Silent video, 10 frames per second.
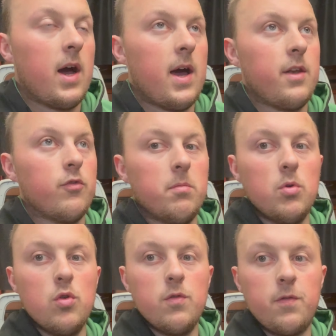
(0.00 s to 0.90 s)
and
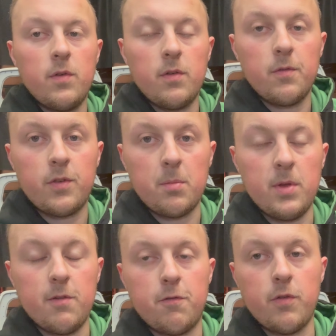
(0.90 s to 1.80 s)
remove some
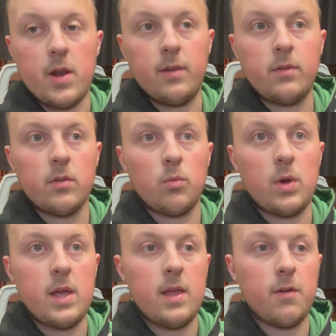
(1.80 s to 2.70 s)
of the front
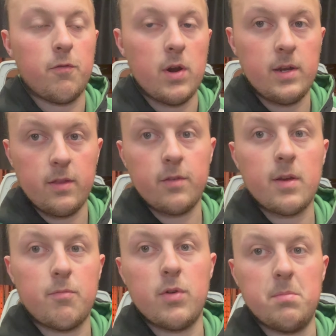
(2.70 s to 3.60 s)
where the front of the
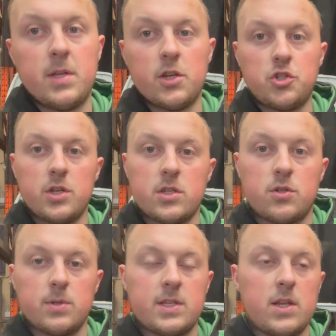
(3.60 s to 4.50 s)
subframe touches
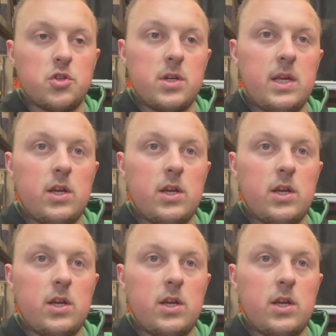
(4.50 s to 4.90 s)
to essentially